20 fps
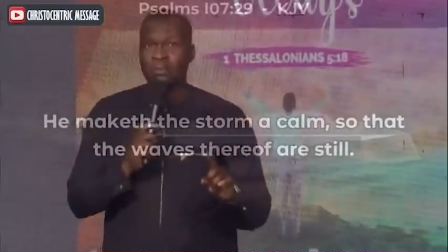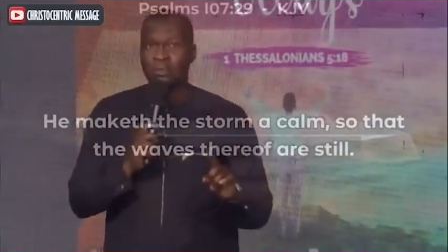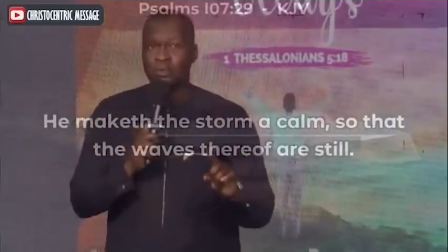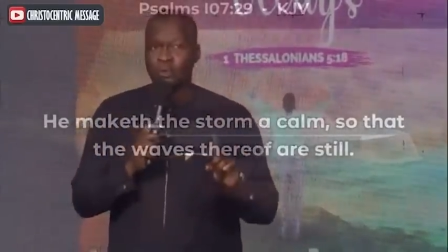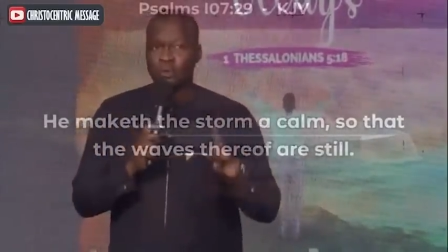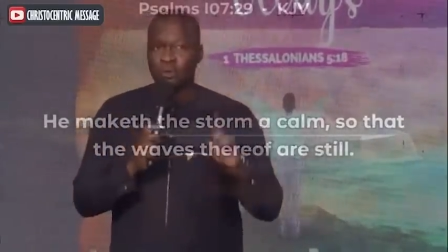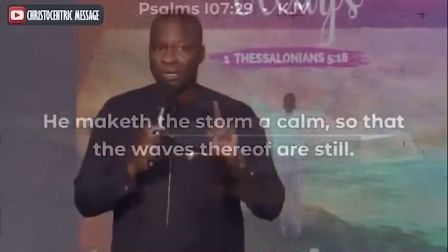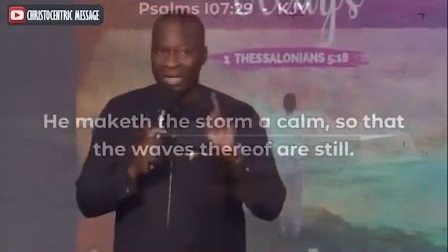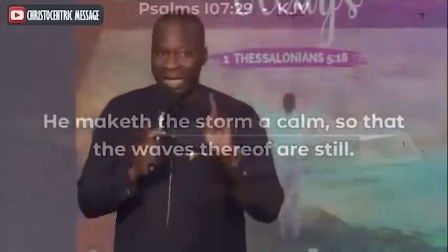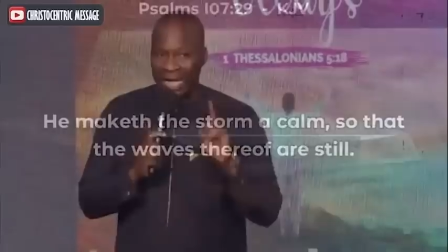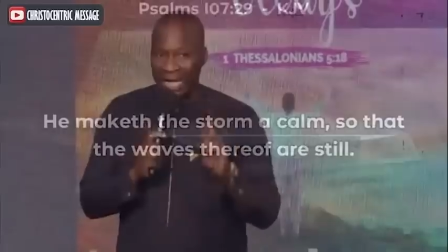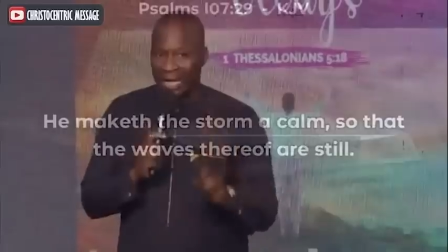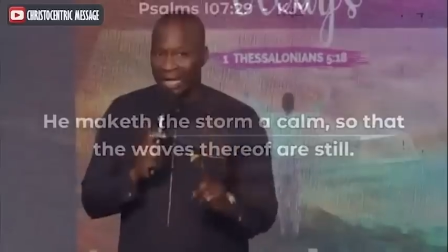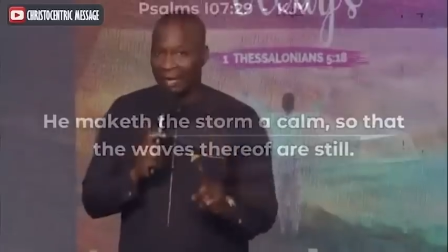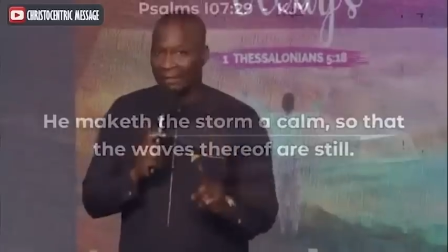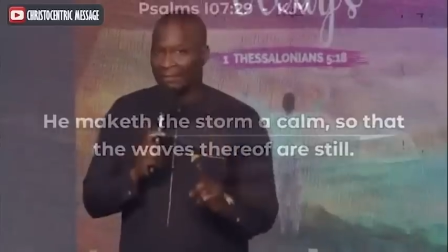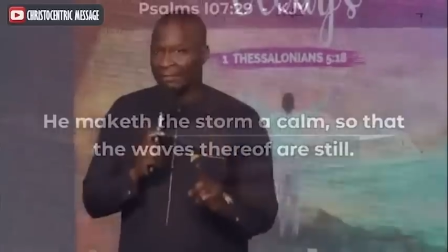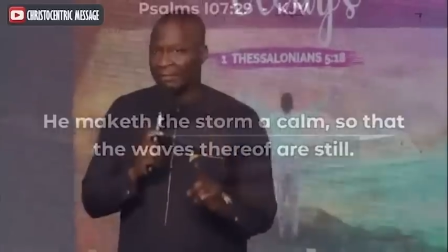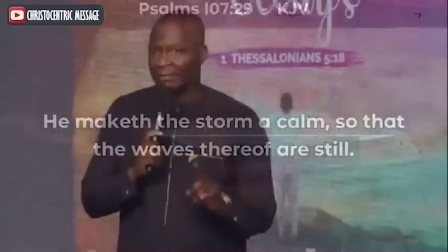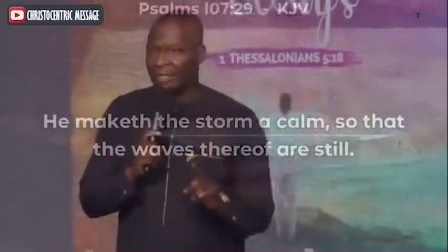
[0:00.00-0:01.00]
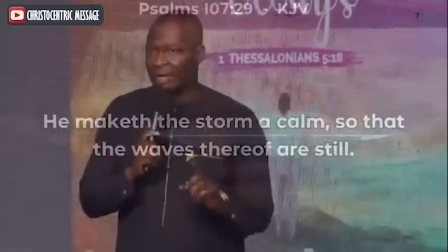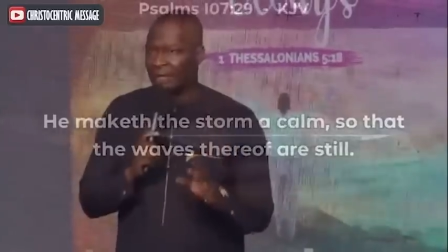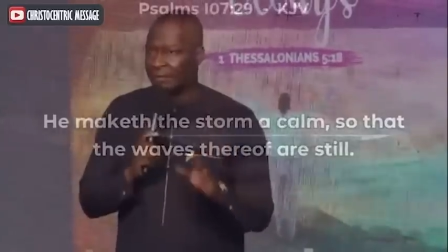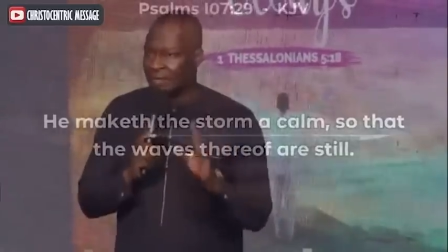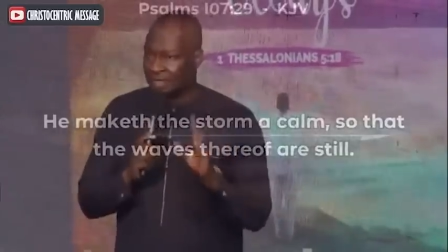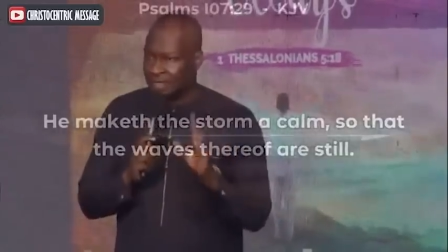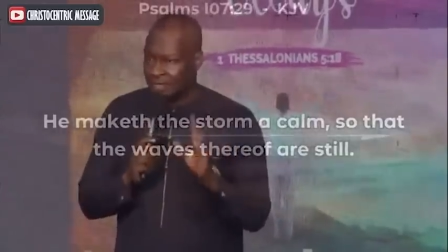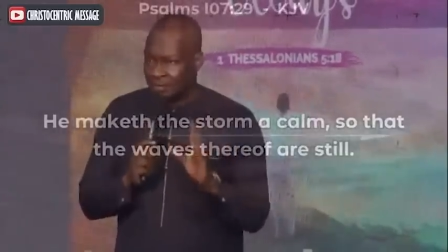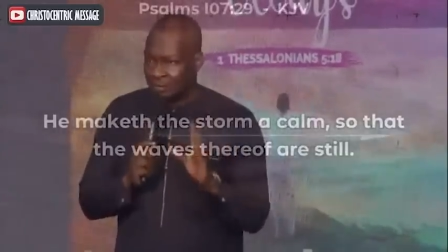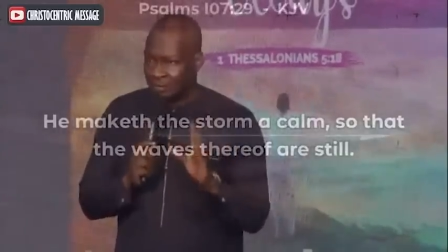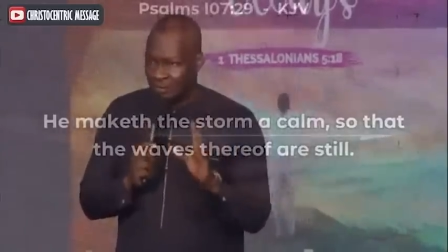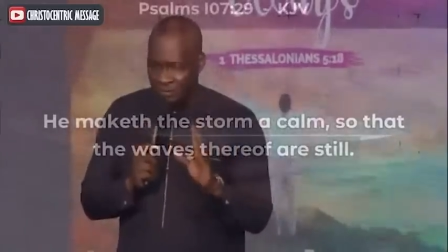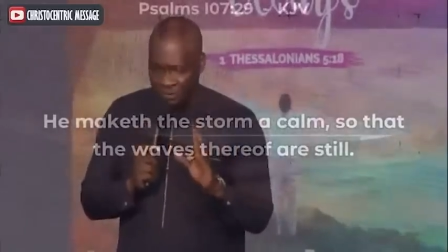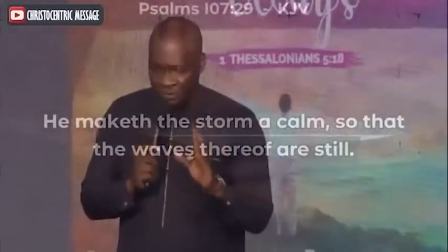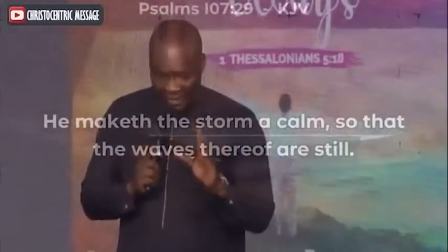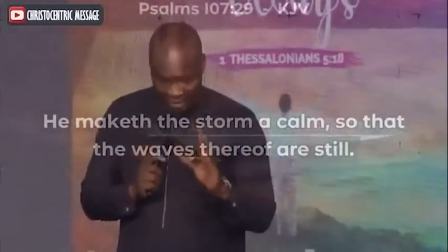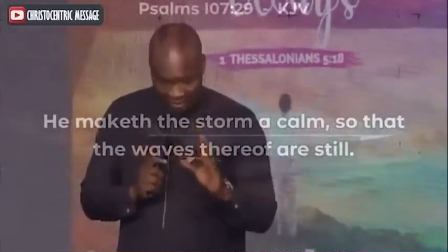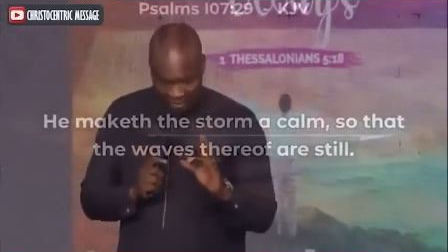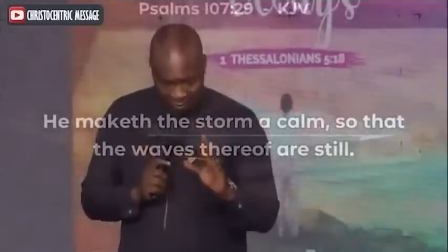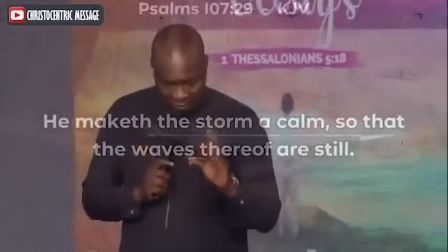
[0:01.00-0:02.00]
to calm. Now begin to
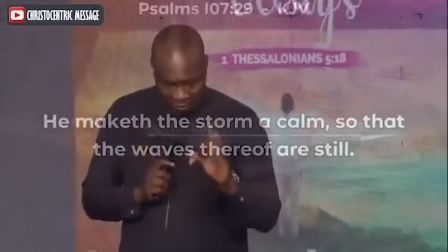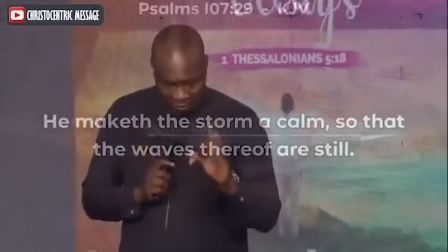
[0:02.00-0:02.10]
read